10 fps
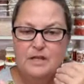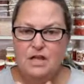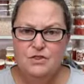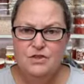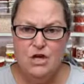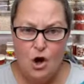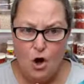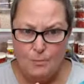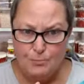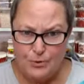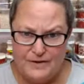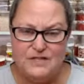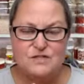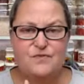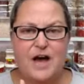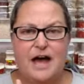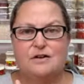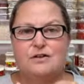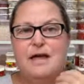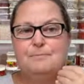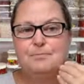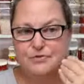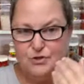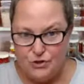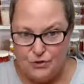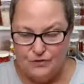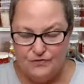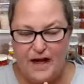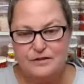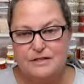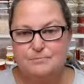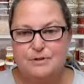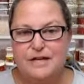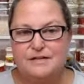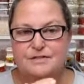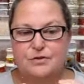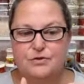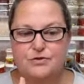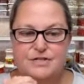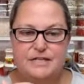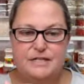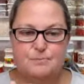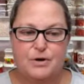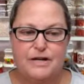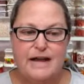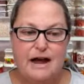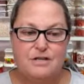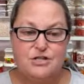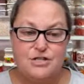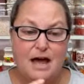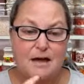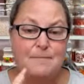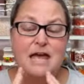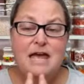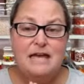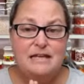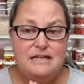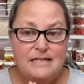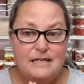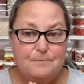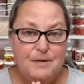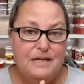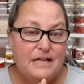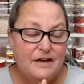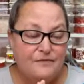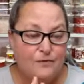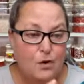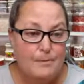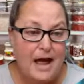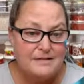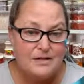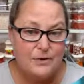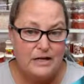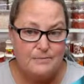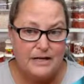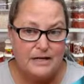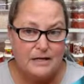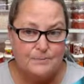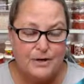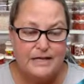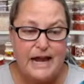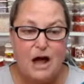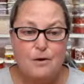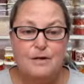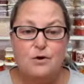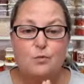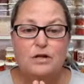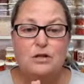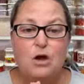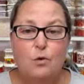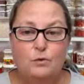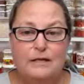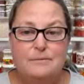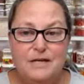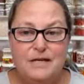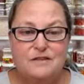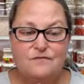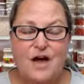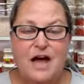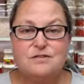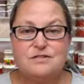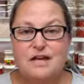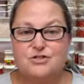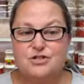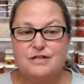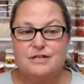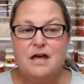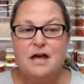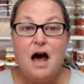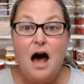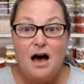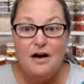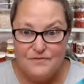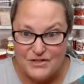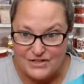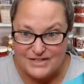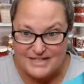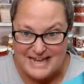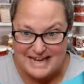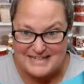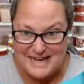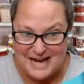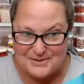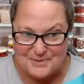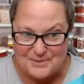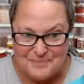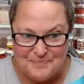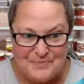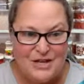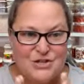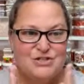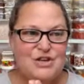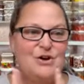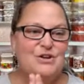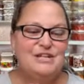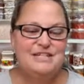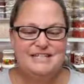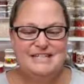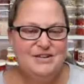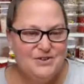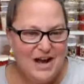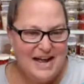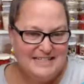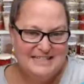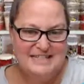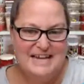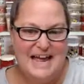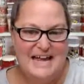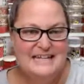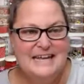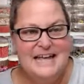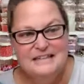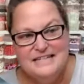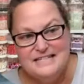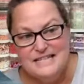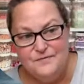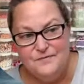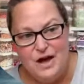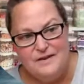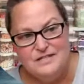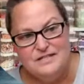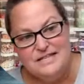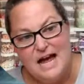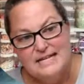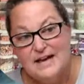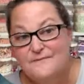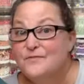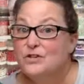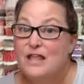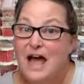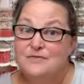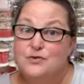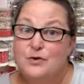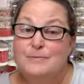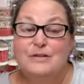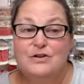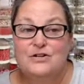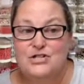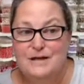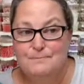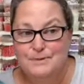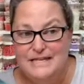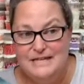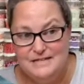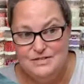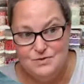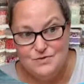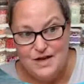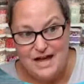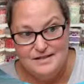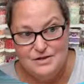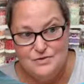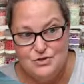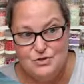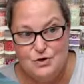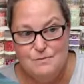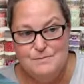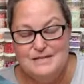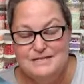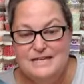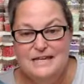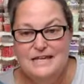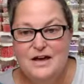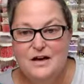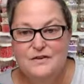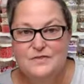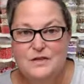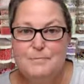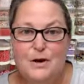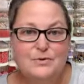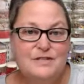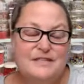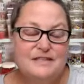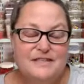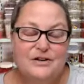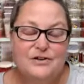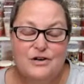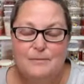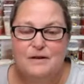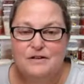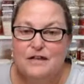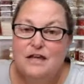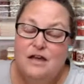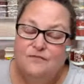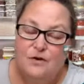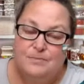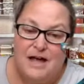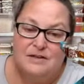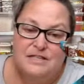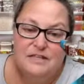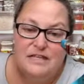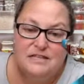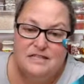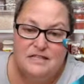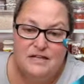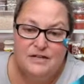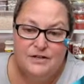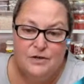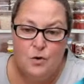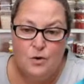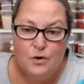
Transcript: the previous file and put the new file in place. So you'll just need to print it out each time. It is in a PDF format, so anybody can print it out, but it will only be in the file section of the Cookie Snack Attack group. So good to see you guys tonight. Listen, if you haven't signed up for live stream alerts yet, please do that so that you don't miss any of the bonuses that are coming from now till the end of the year or